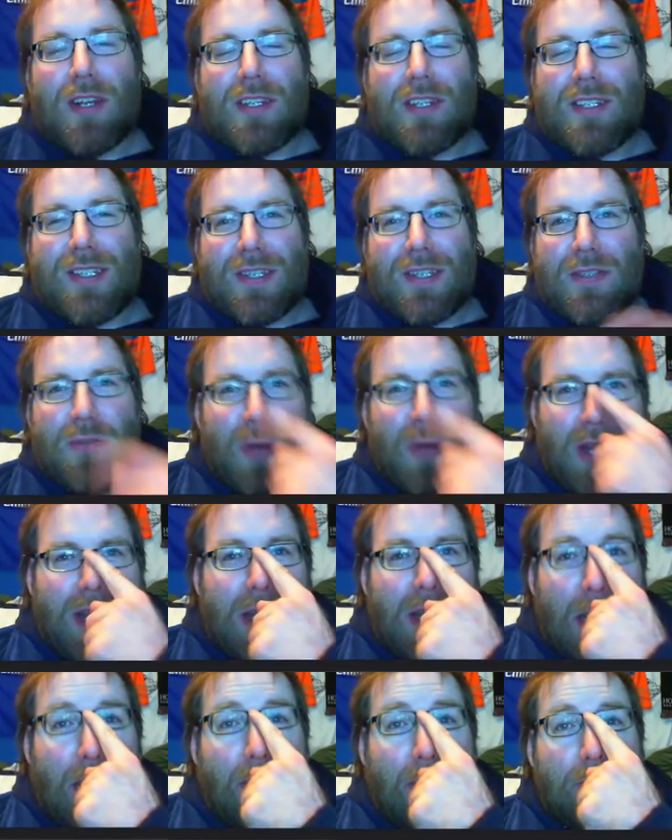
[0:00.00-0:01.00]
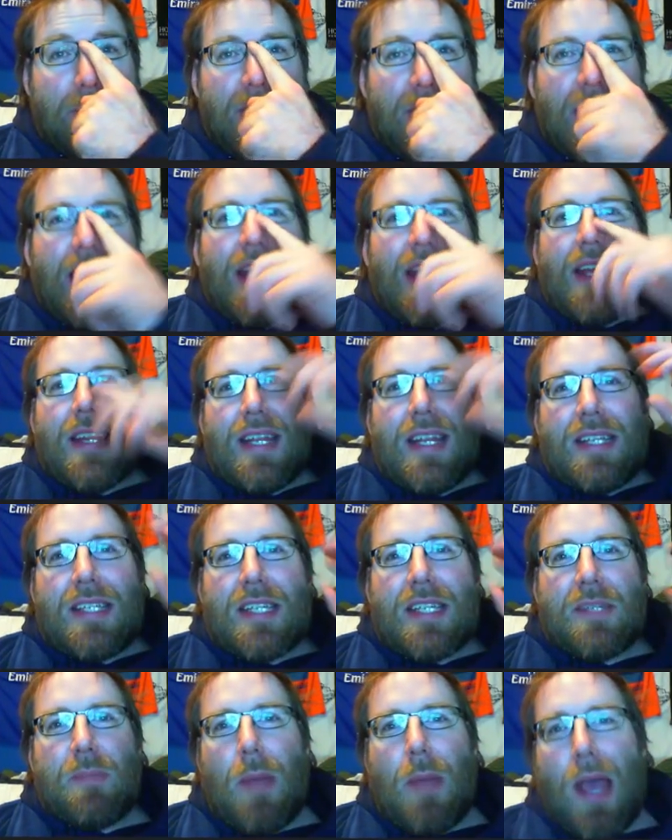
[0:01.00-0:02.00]
in six straight games. This
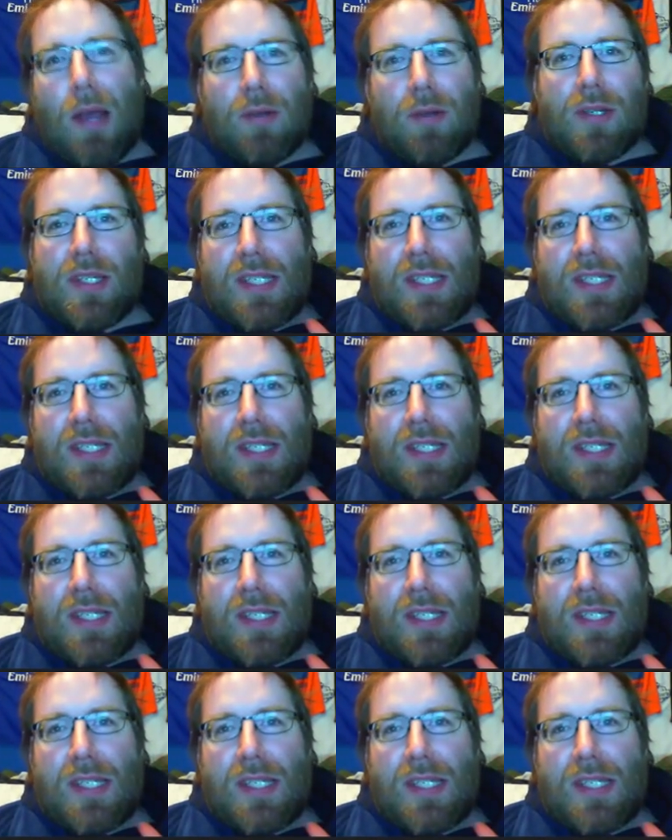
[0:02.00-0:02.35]
is bound